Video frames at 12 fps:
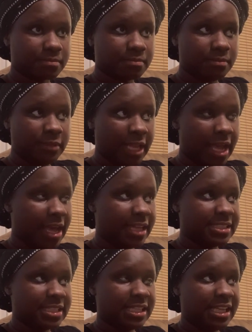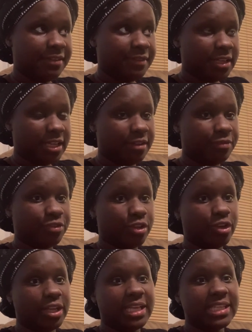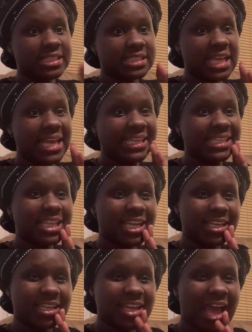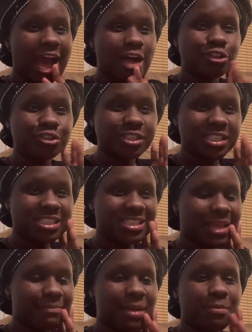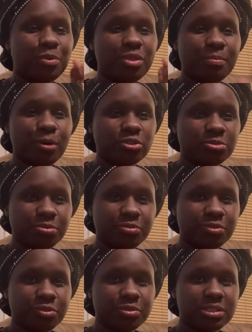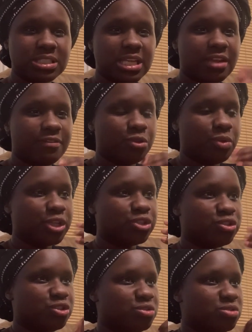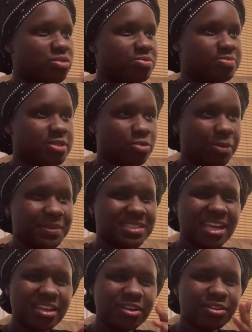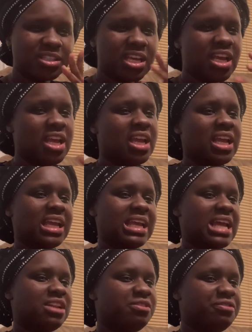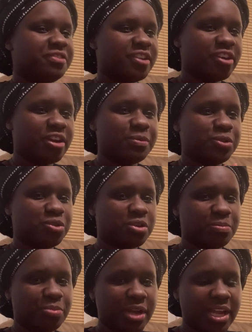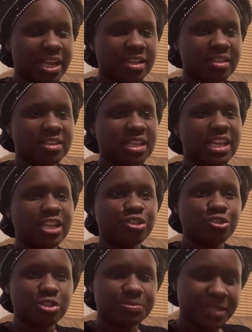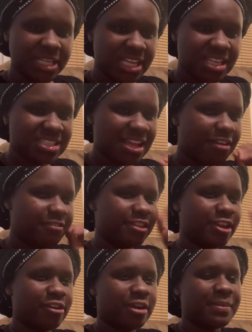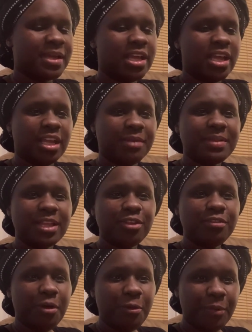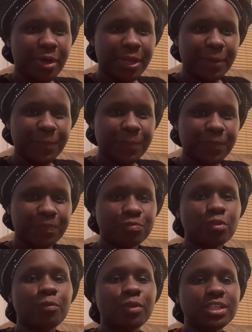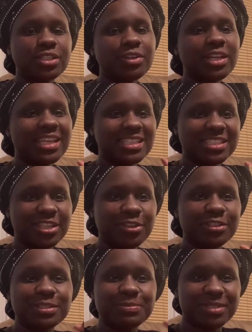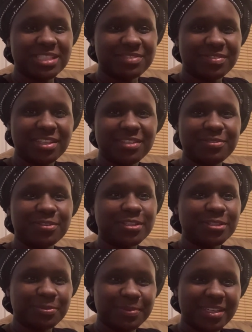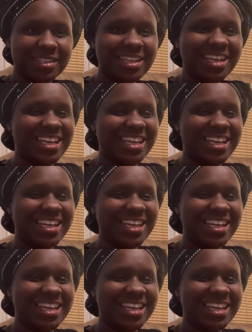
Yeah, and then even if there is any like allergies, like maybe with multiple foods, say if you introduce sweet potatoes, got a little flare up, you took a break, then introduced bananas, got a flare up, you're like, you know what? We're just going to continue to breastfeed for a little bit.